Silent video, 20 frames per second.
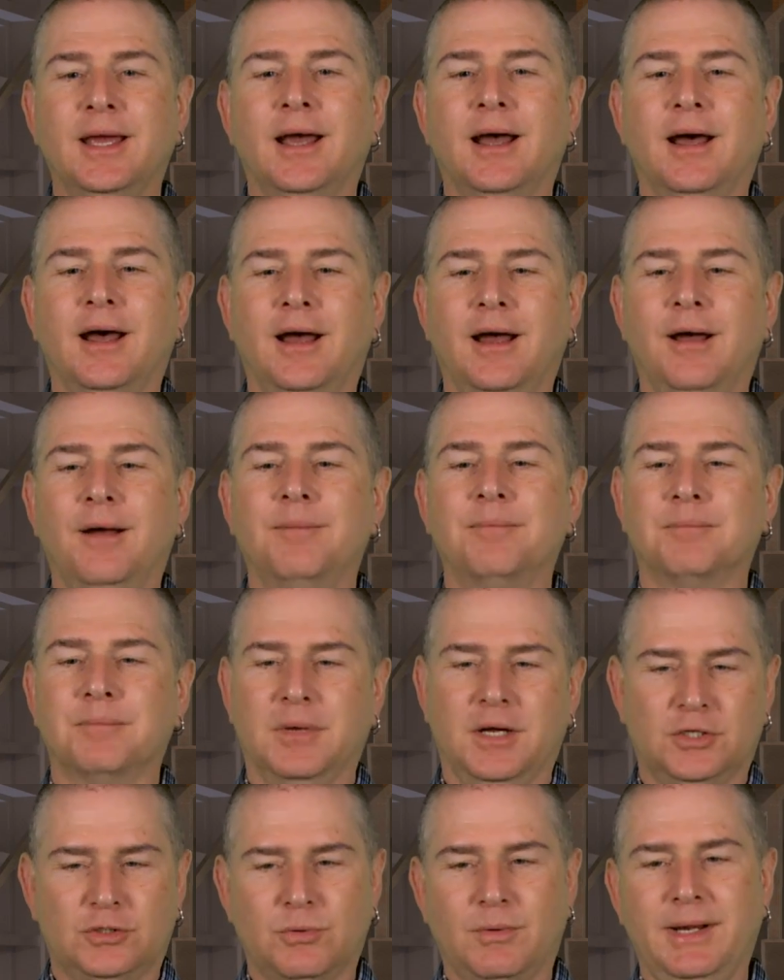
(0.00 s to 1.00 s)
Um,
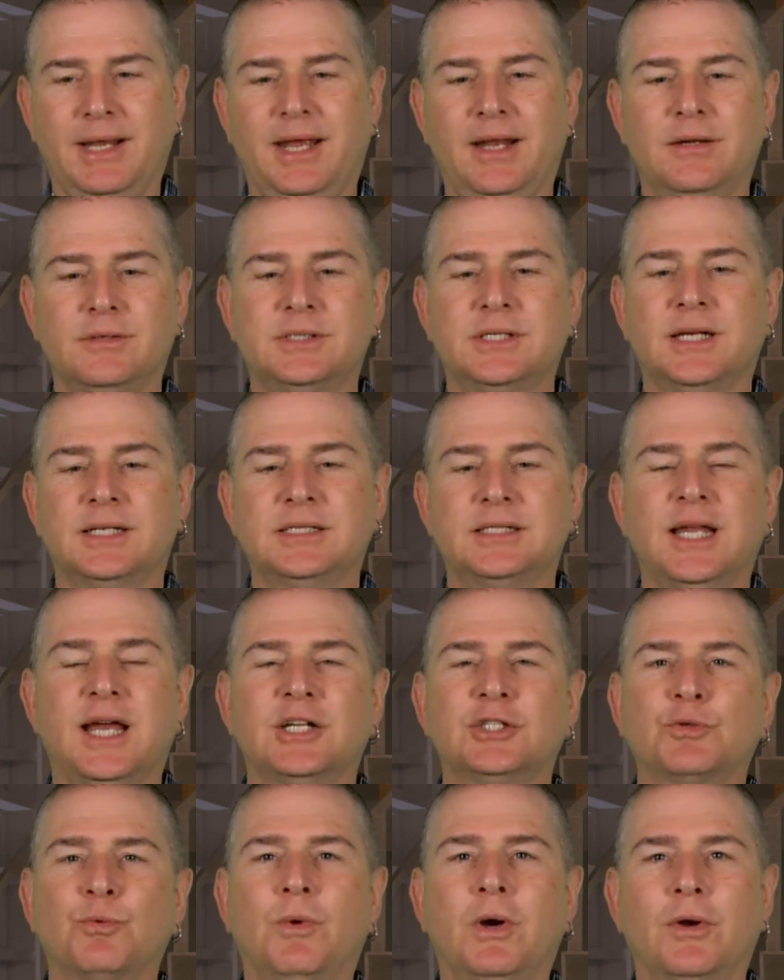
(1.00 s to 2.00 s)
a
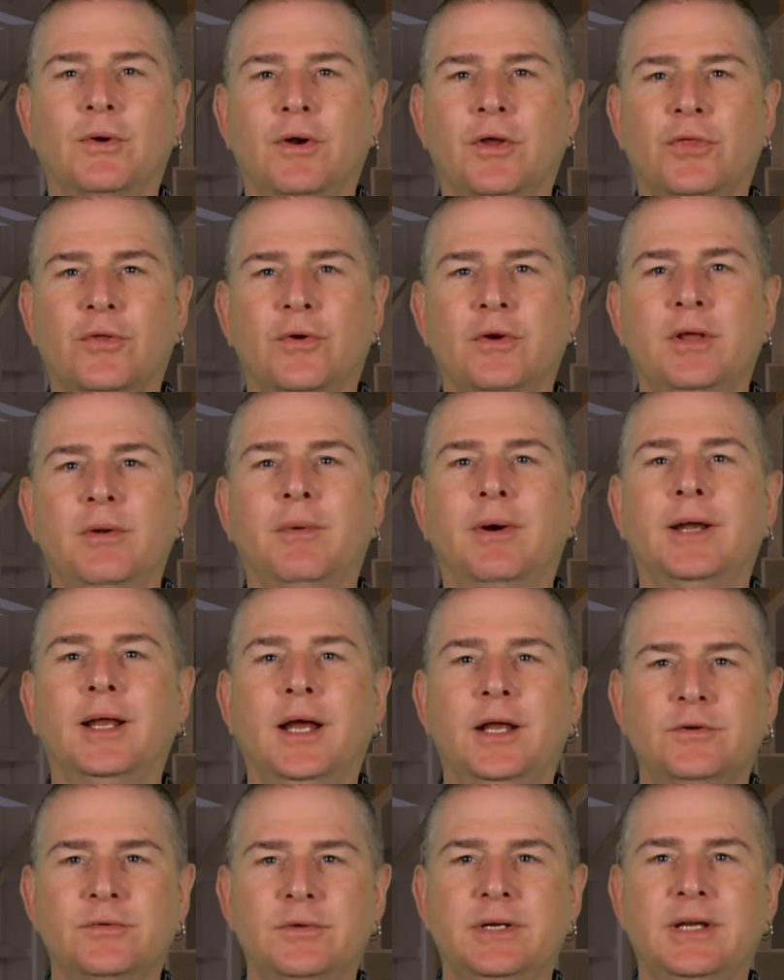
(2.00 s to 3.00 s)
2806-1 or a
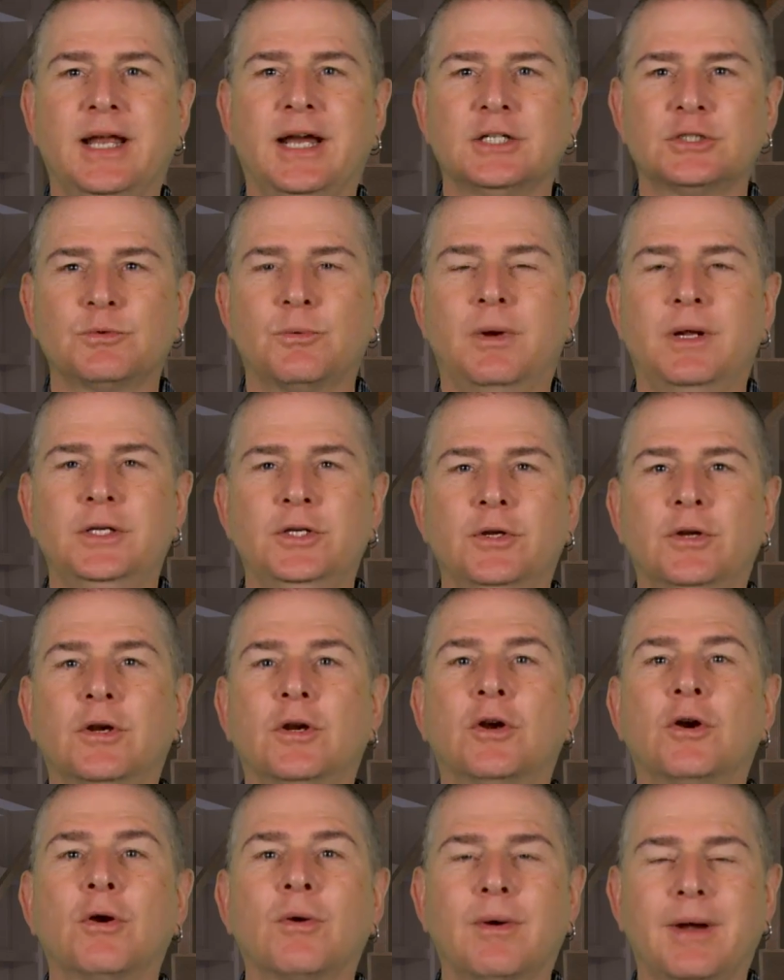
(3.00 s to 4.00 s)
3100-1, you
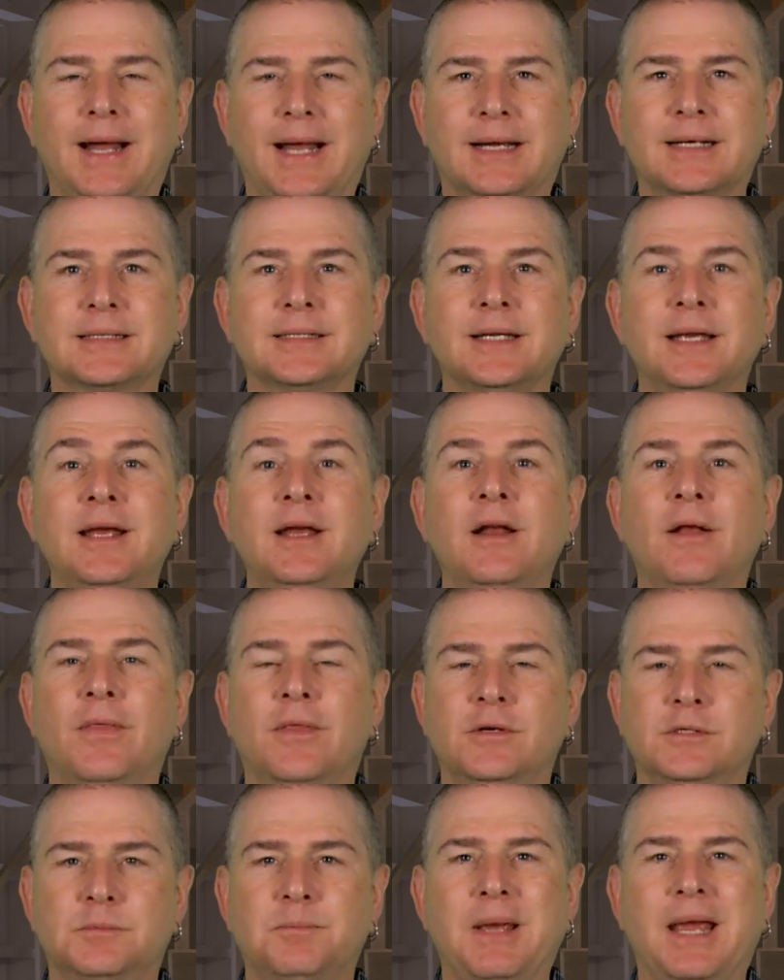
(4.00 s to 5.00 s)
can correct
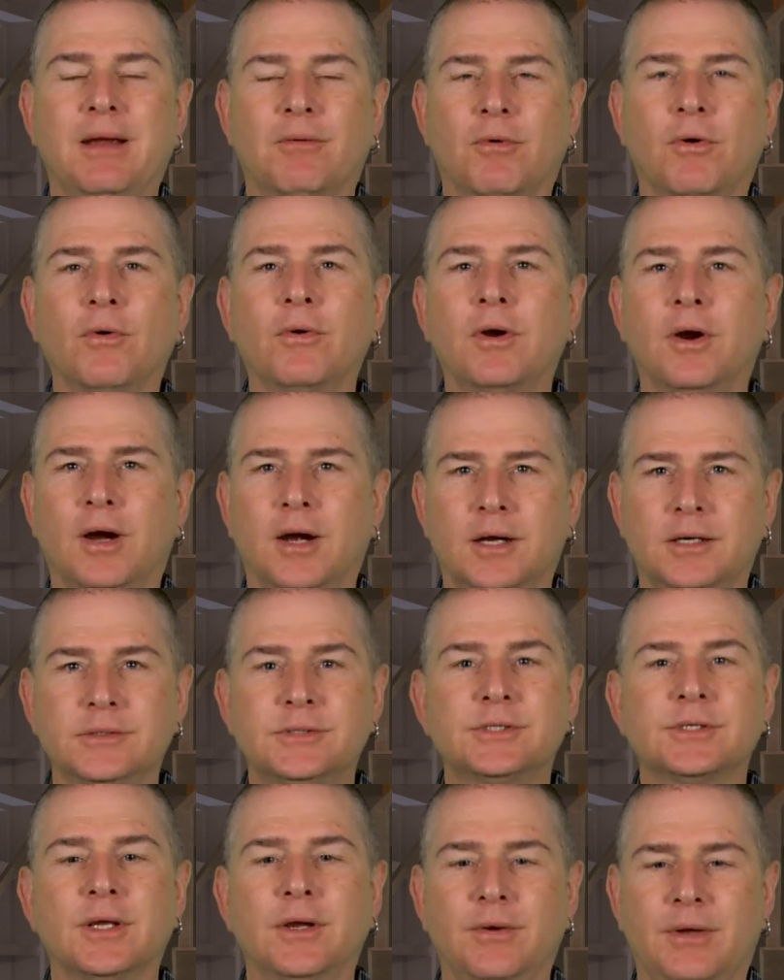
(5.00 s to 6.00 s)
those payroll
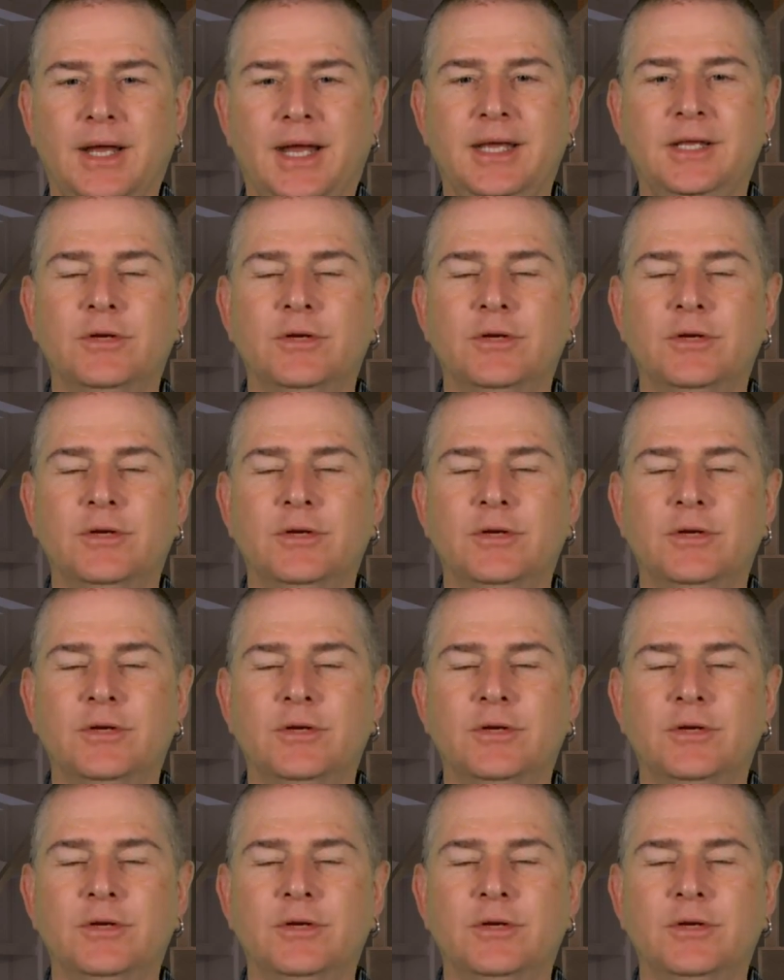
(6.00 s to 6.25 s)
cards, okay?